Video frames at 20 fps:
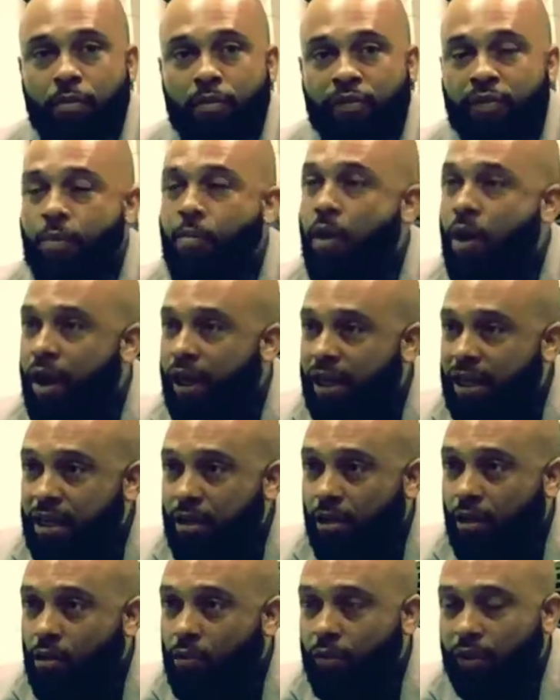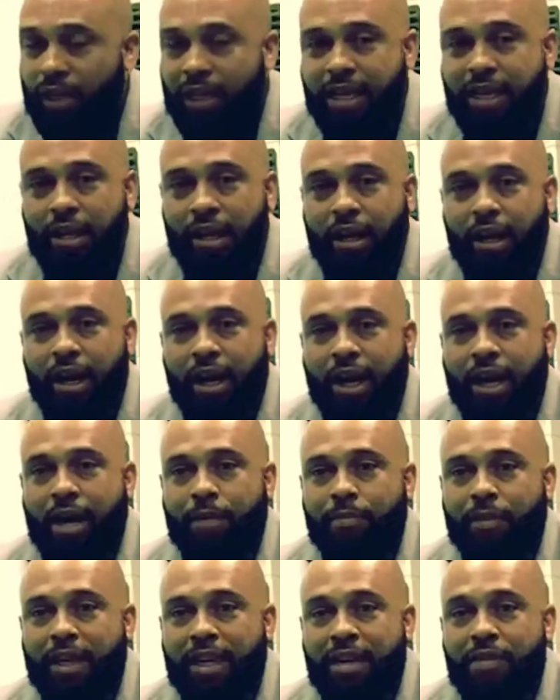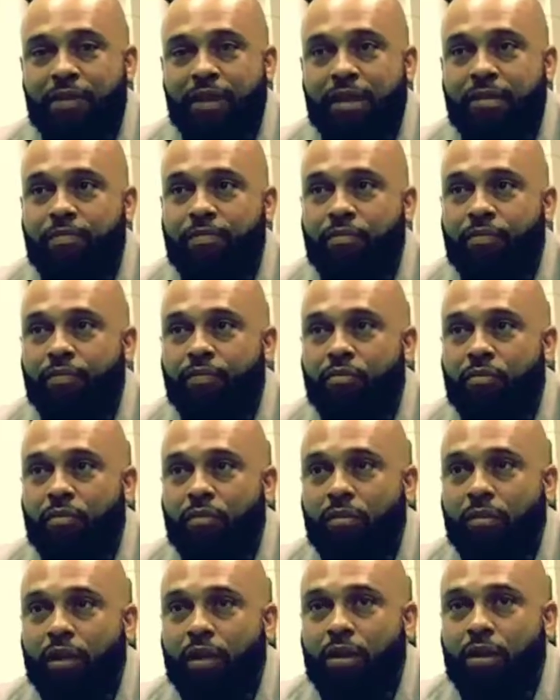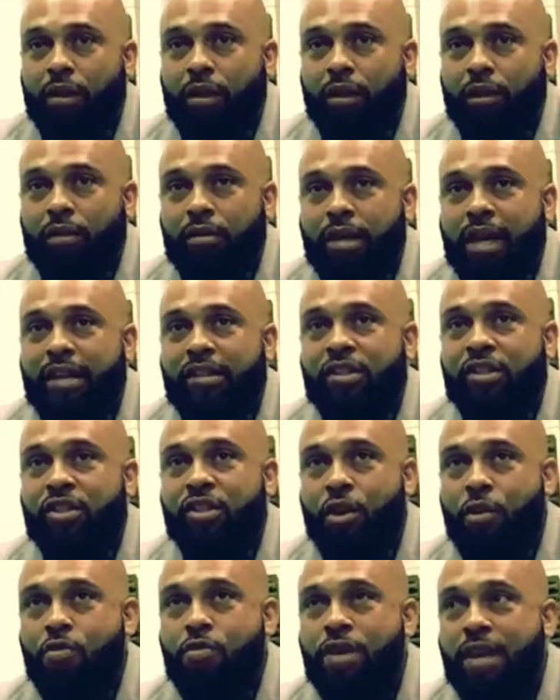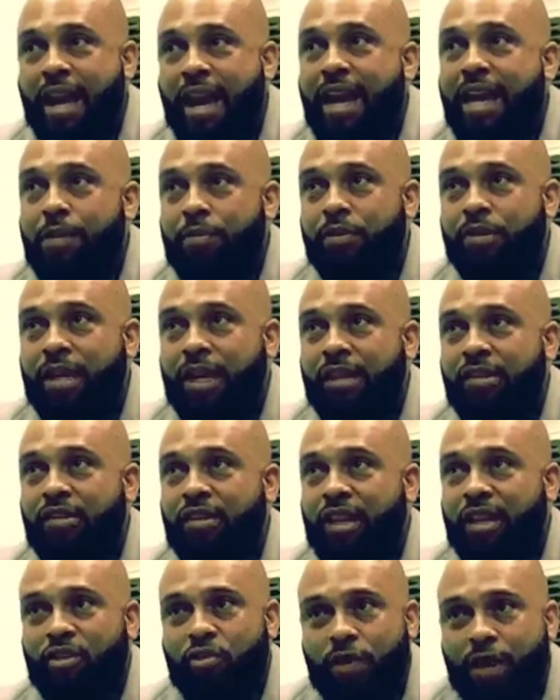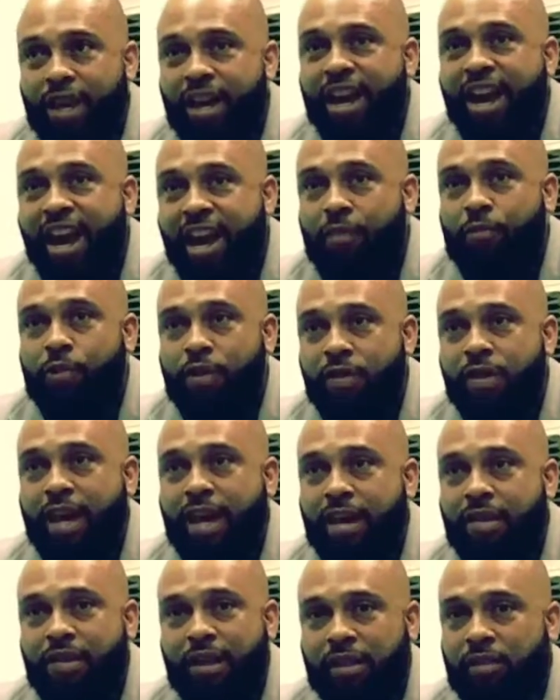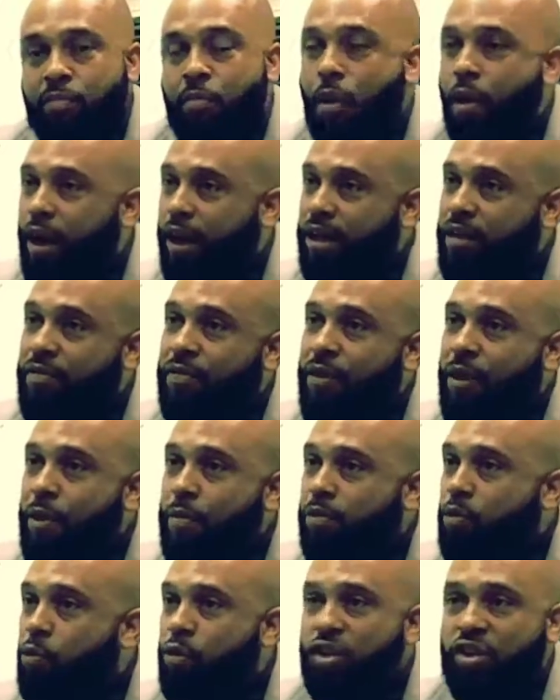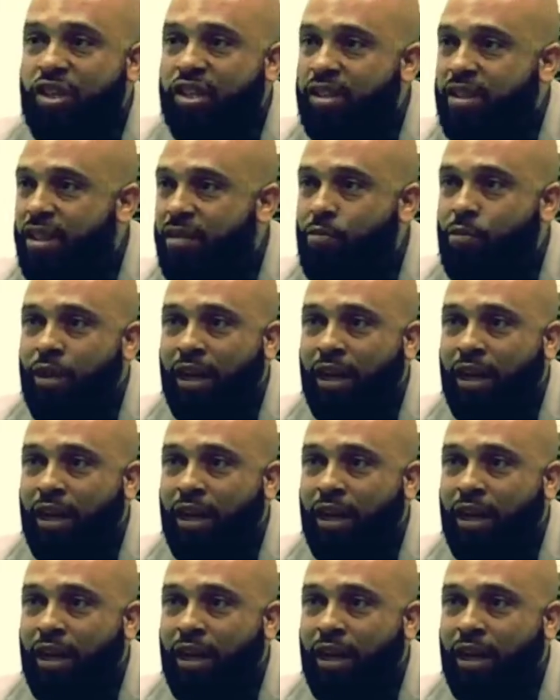For marketing globally. Even there's certain names that you hear every day that's marketing firms we just didn't